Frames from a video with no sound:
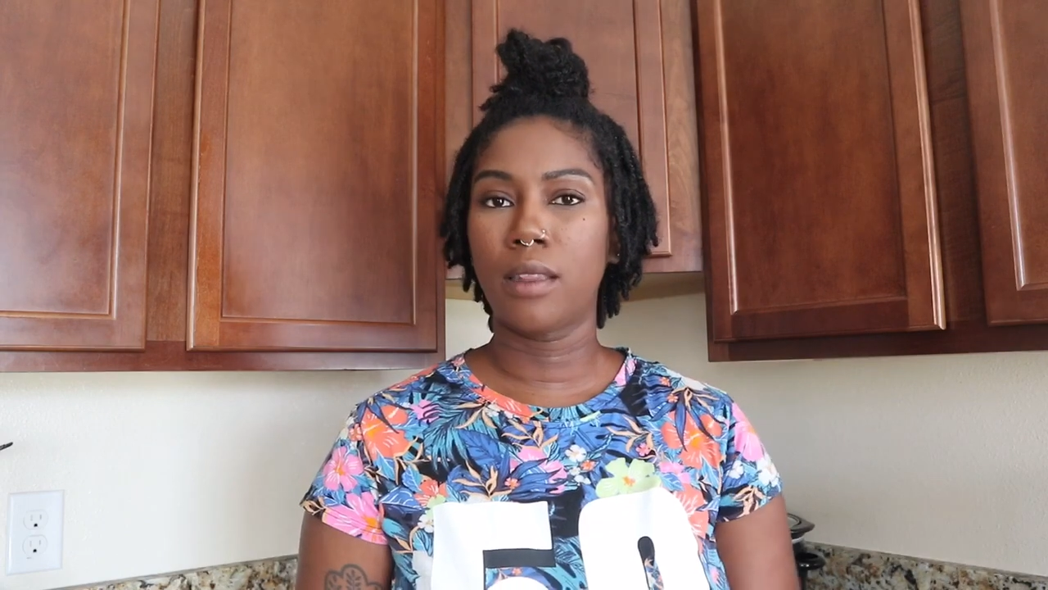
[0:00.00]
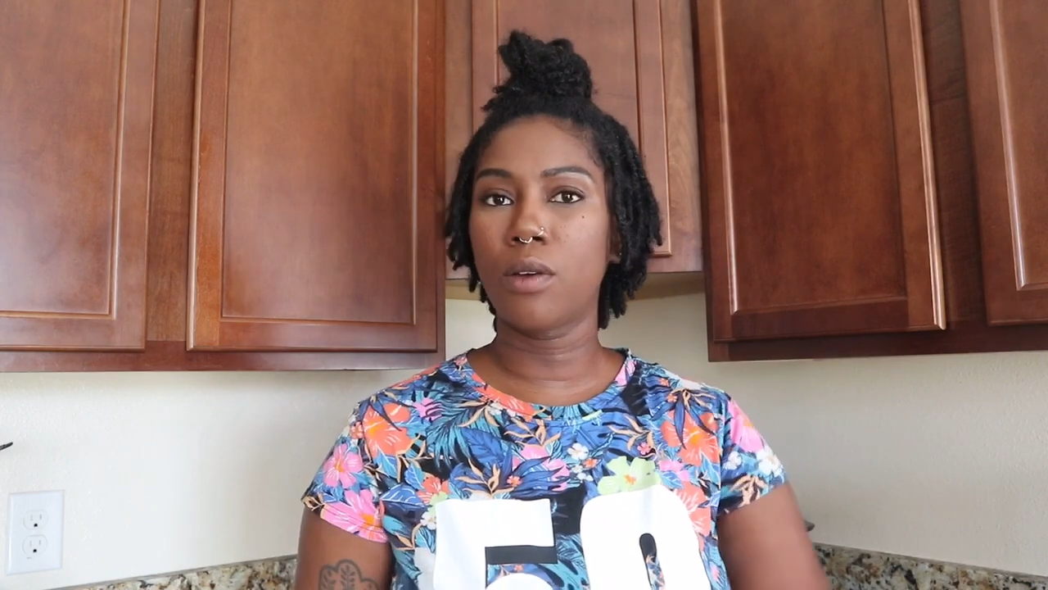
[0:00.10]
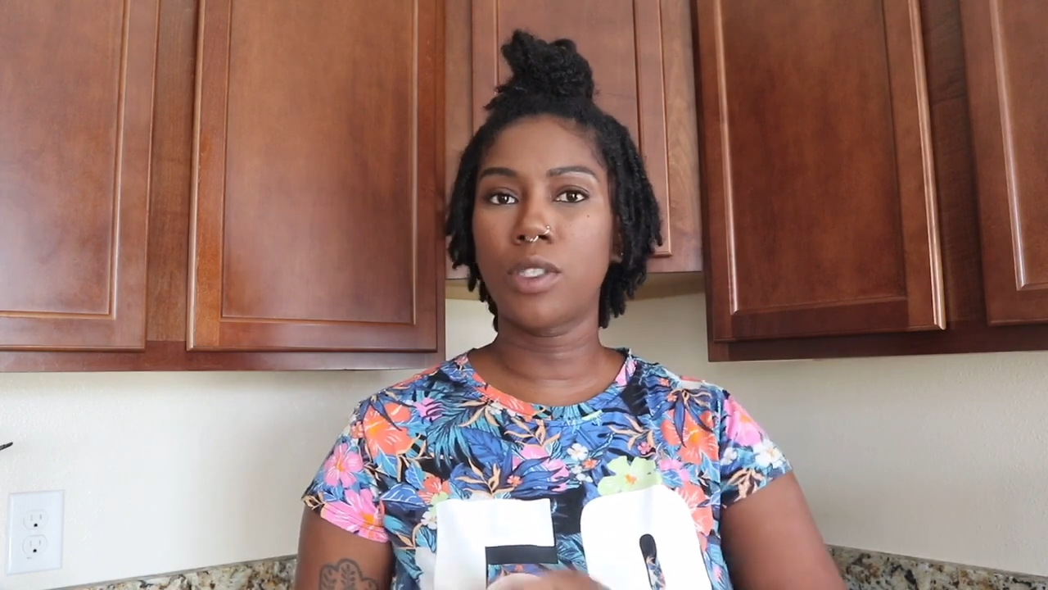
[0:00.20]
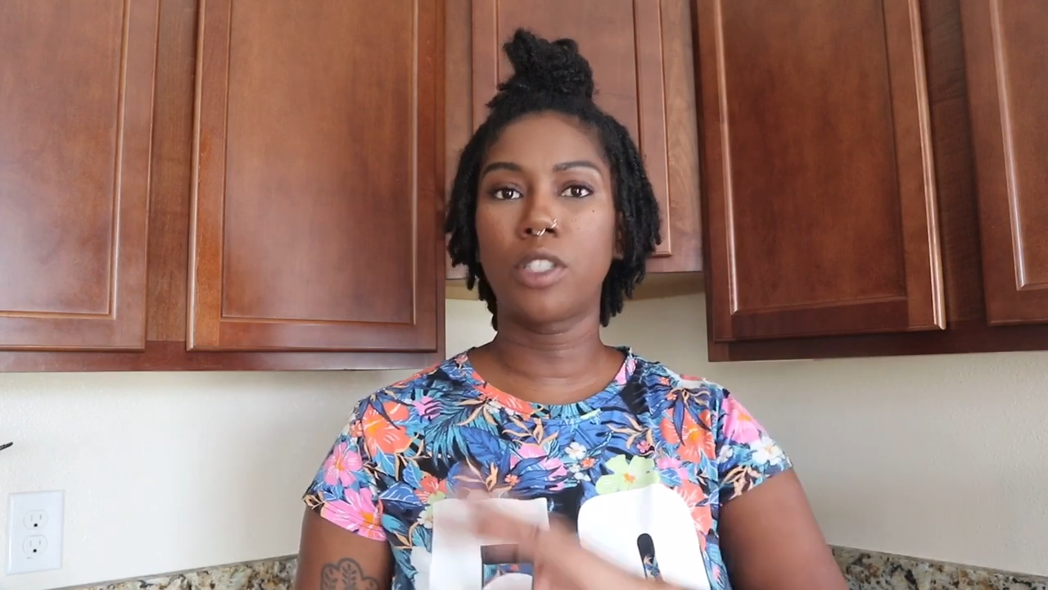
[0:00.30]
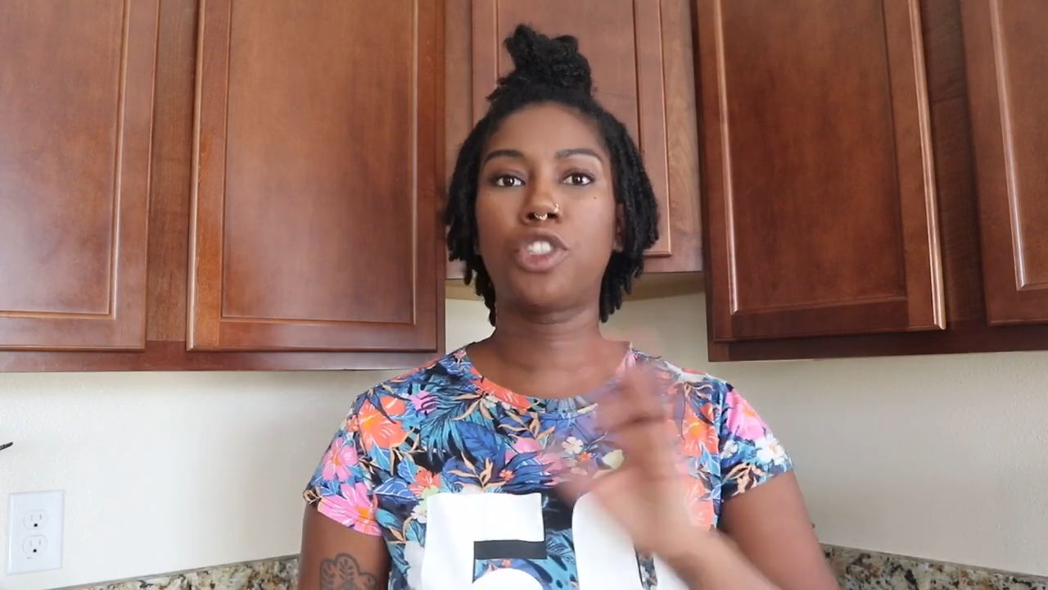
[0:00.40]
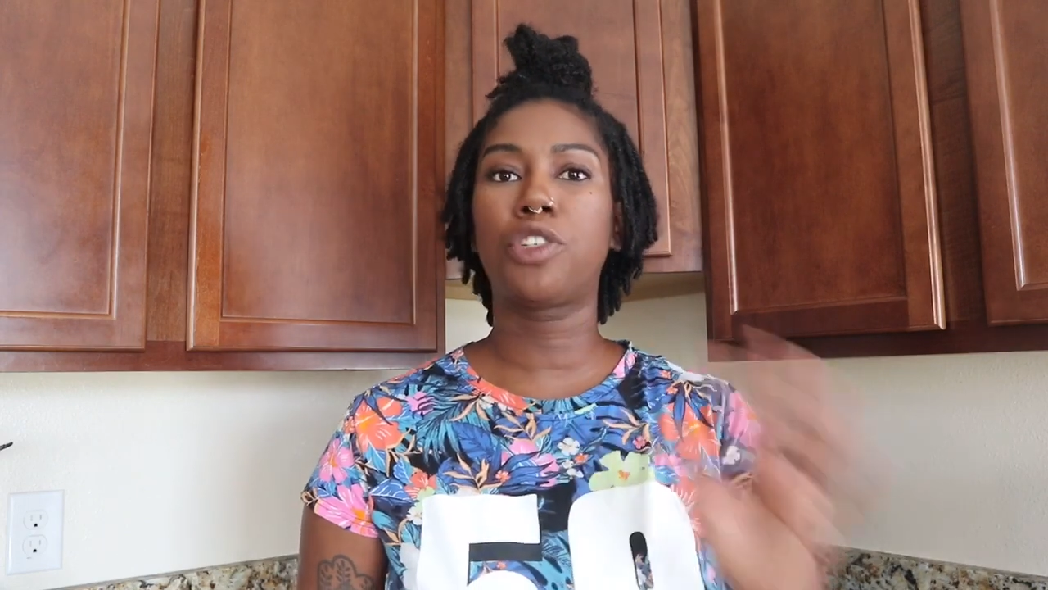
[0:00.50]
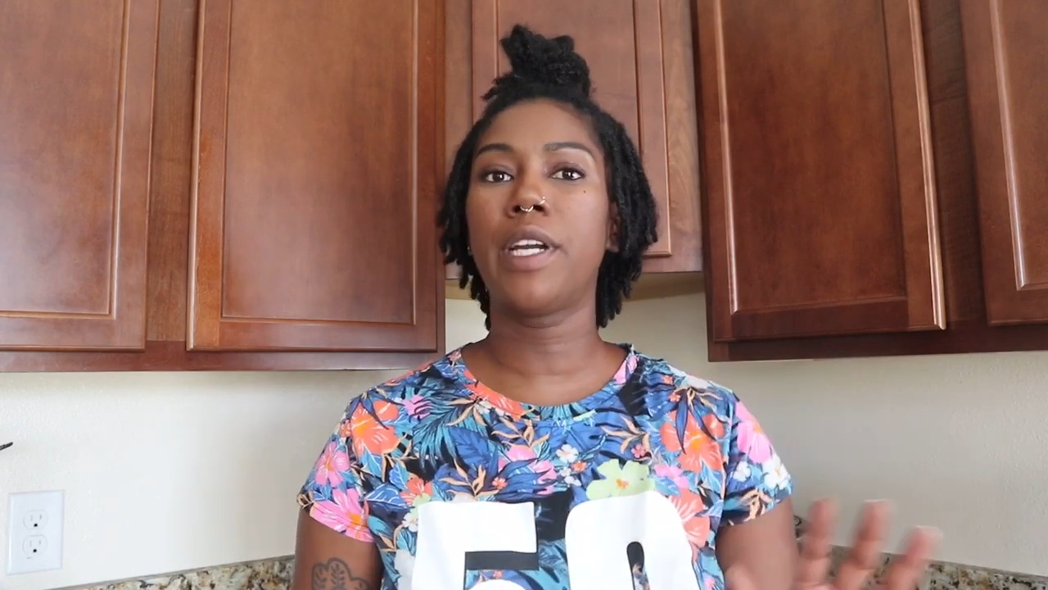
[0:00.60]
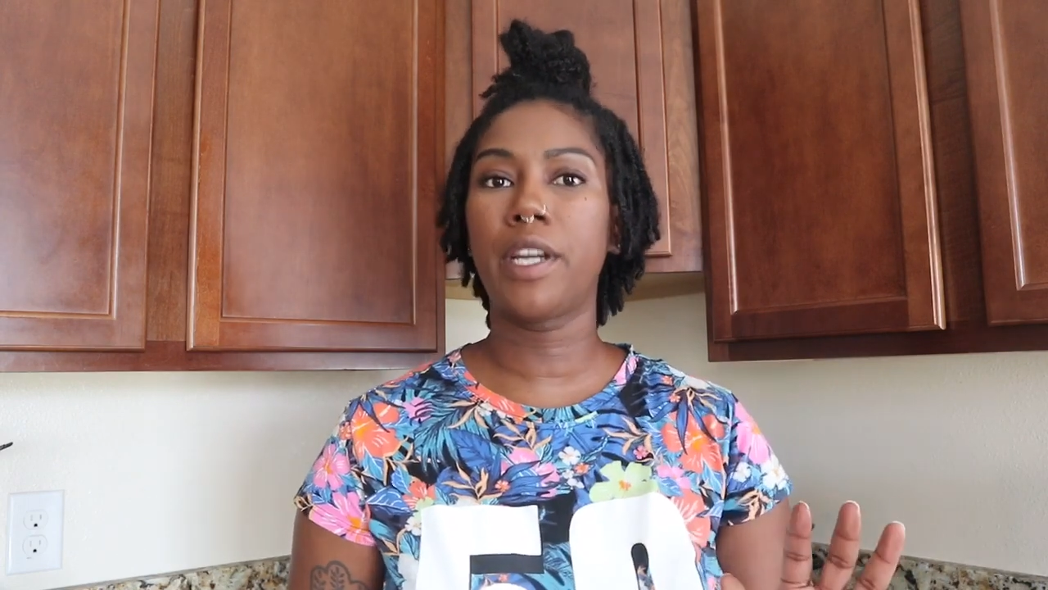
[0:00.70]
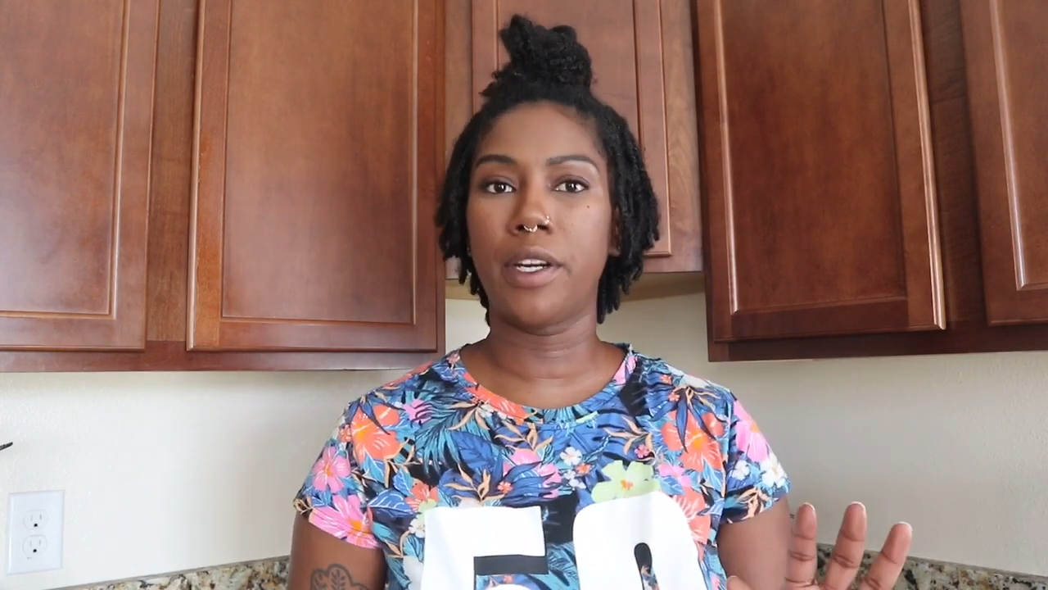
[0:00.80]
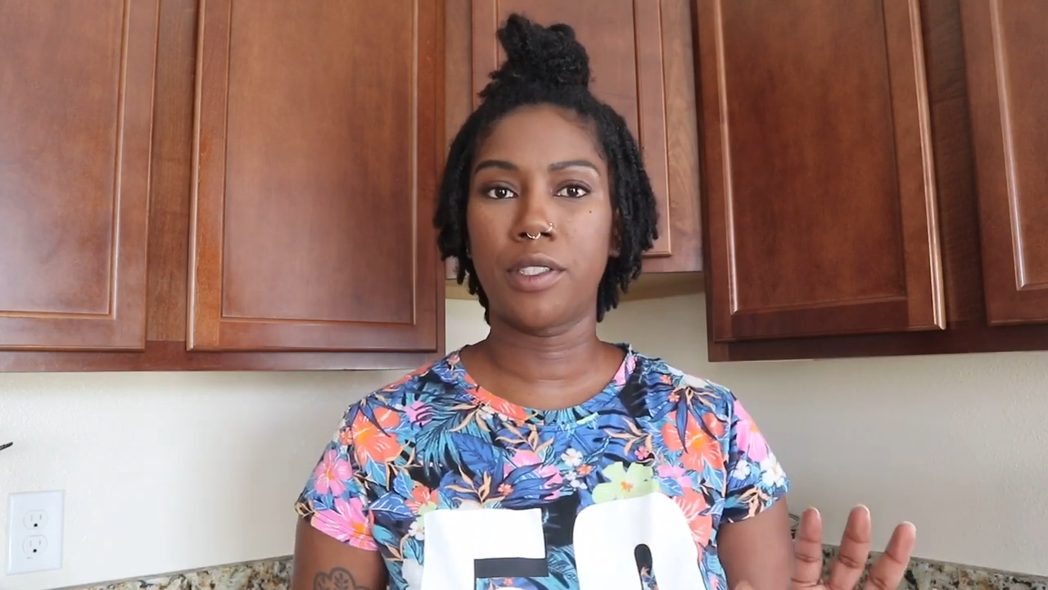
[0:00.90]
Those are
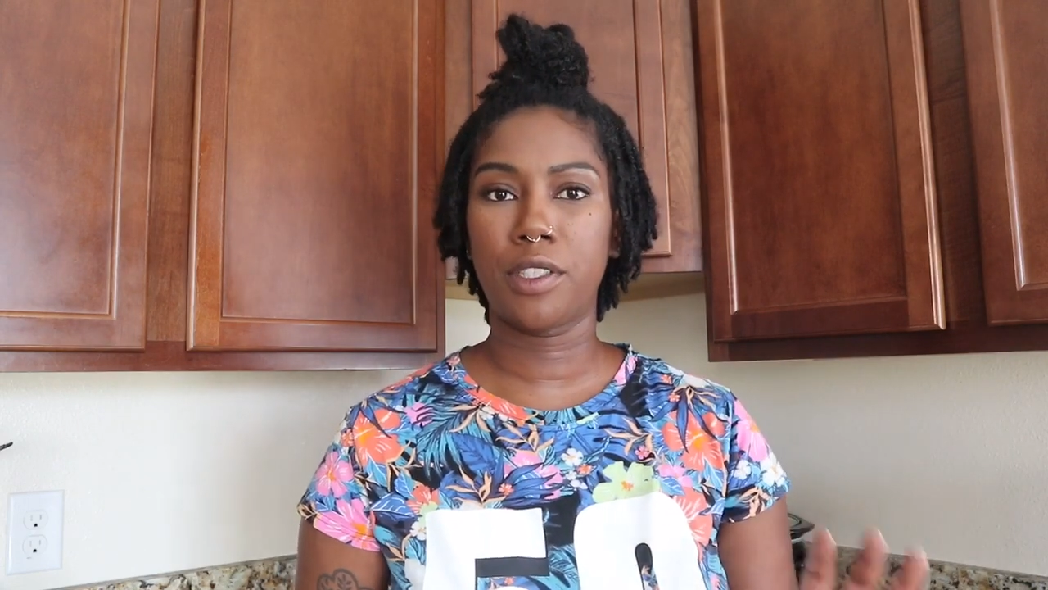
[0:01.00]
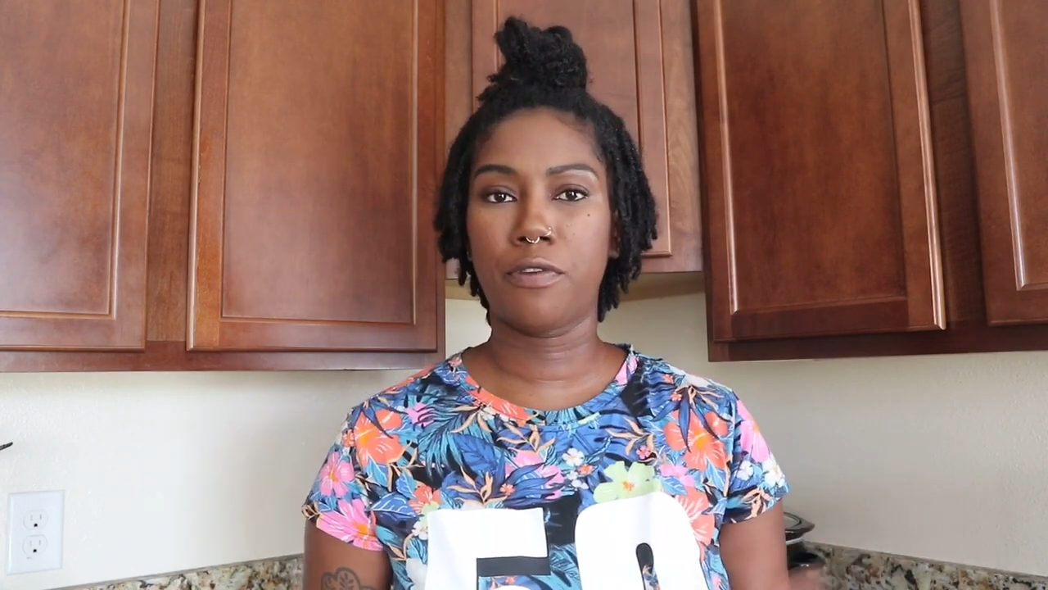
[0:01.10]
triggers